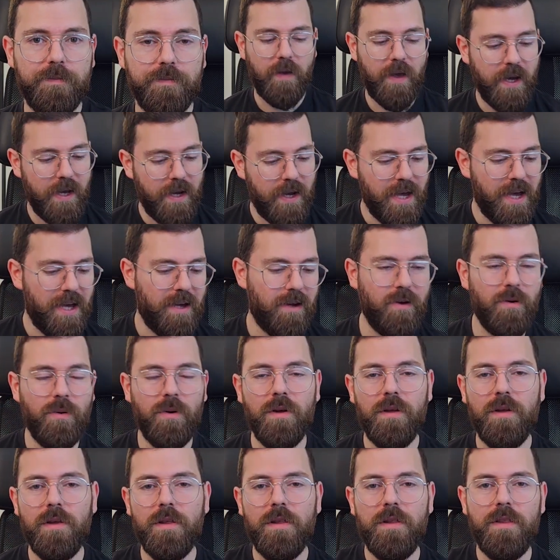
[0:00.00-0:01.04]
And now,
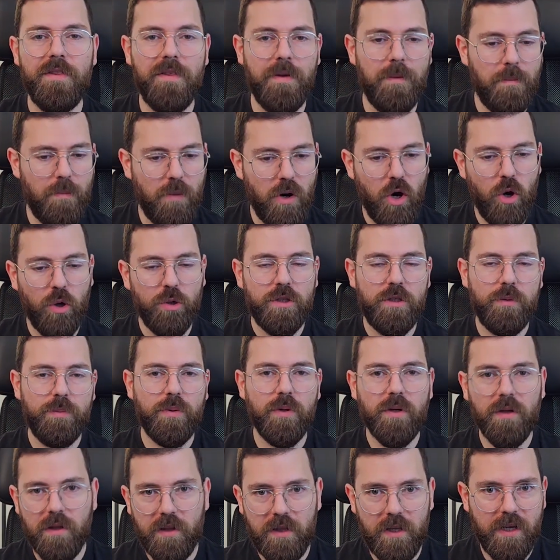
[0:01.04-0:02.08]
the most
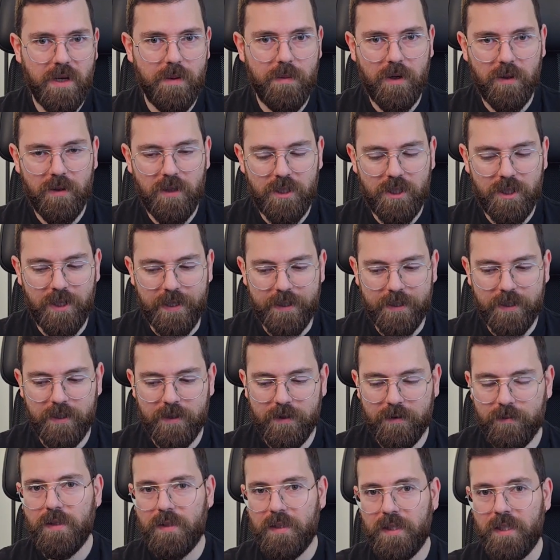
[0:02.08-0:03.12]
important thing about this lesson
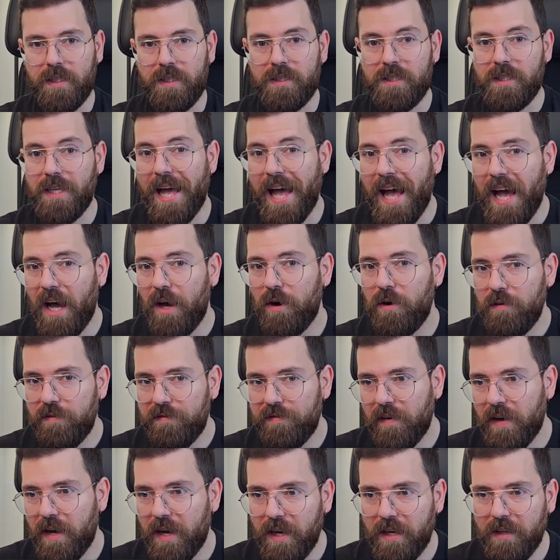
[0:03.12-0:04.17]
is how to
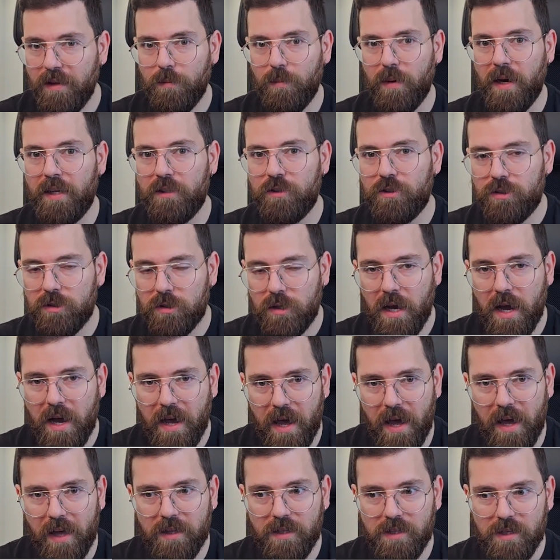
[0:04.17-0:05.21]
find my
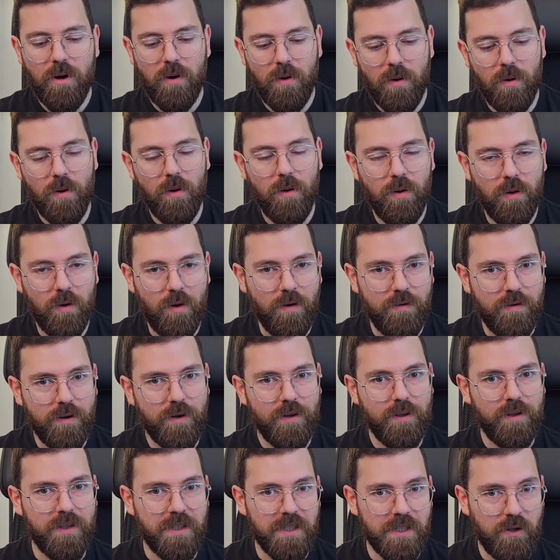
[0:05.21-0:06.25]
triads all over
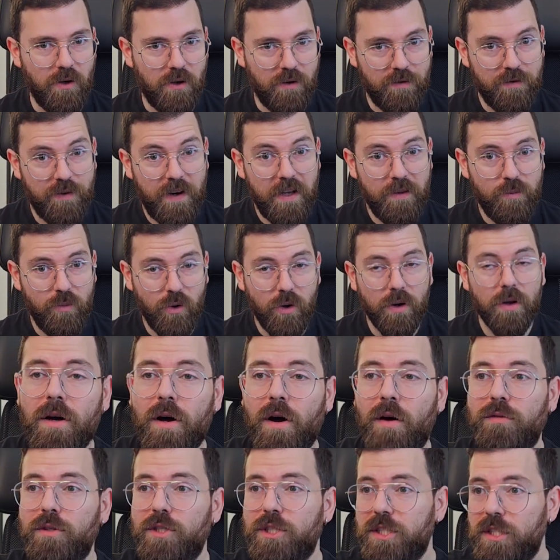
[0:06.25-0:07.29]
the guitar fretboard.
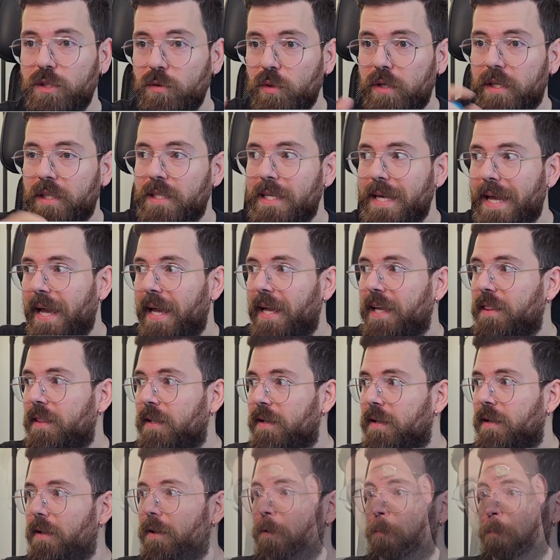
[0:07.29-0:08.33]
Obviously, we can take
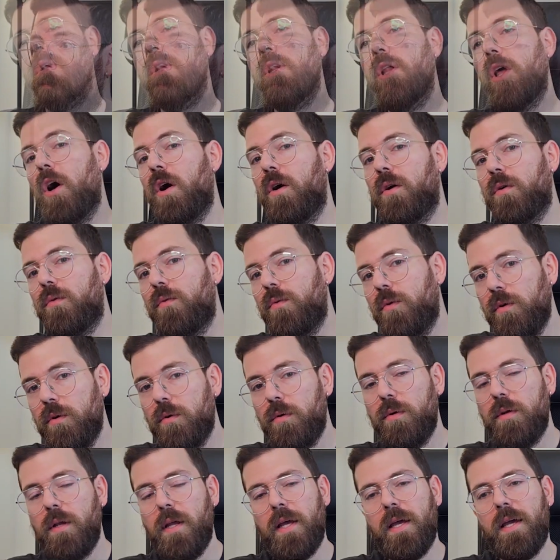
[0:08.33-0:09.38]
the long
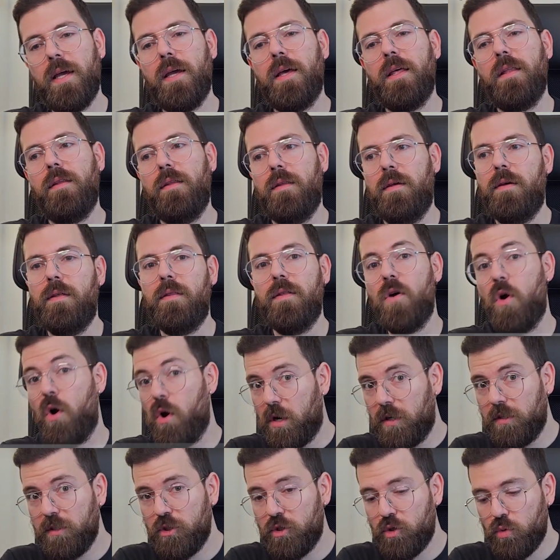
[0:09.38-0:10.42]
route and the
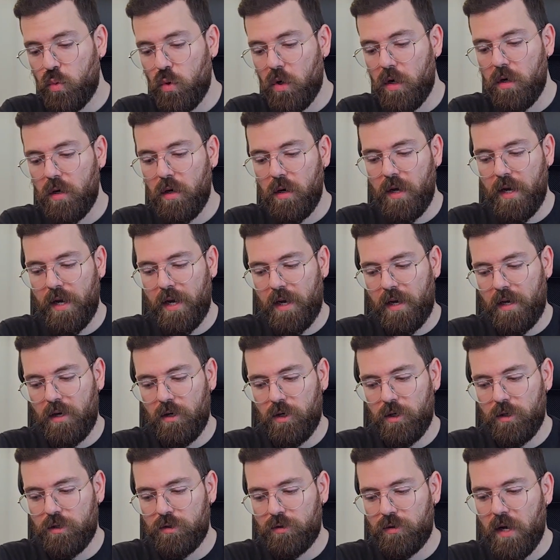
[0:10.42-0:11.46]
hardest one and
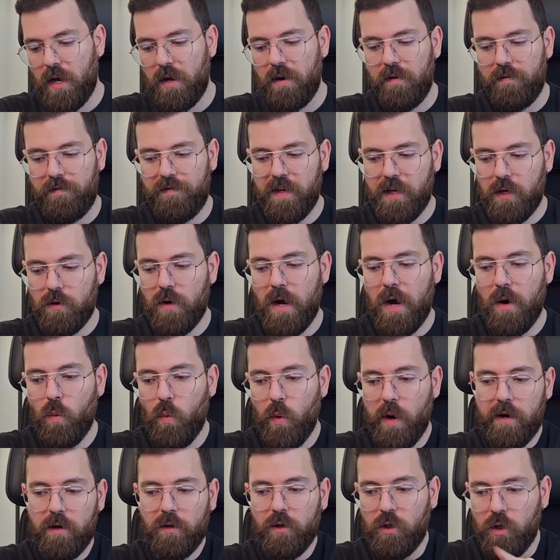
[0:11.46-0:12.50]
just try to figure out
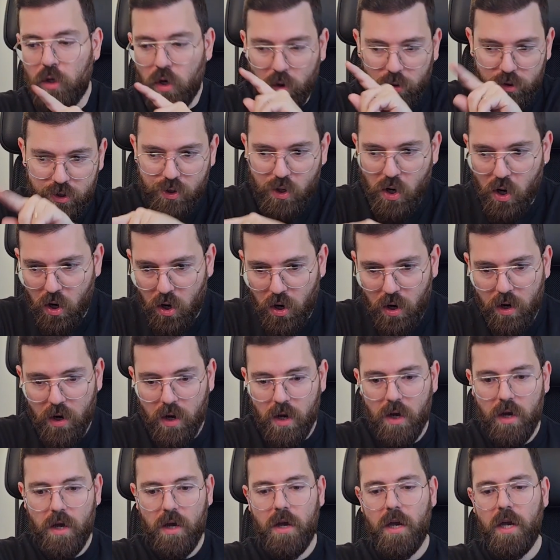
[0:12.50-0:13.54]
where the notes are
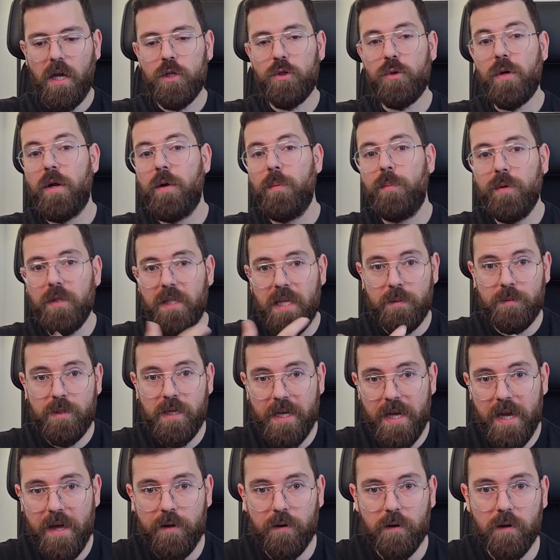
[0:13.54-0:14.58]
and try to put them
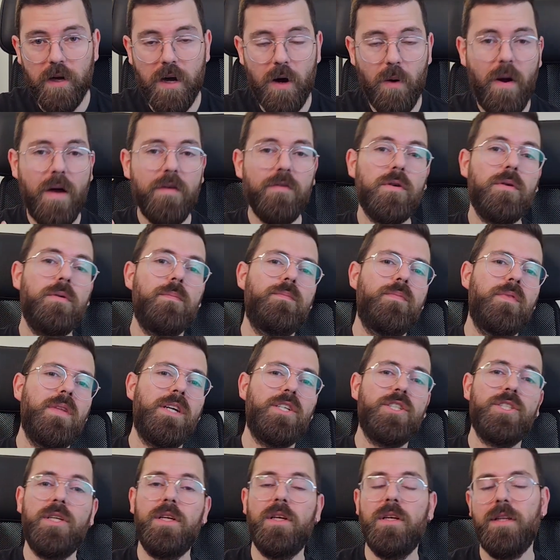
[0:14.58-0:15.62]
together. However,
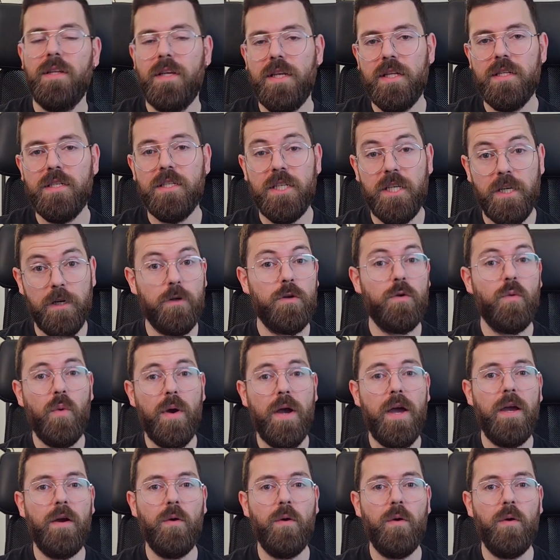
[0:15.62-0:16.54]
there's an easier way.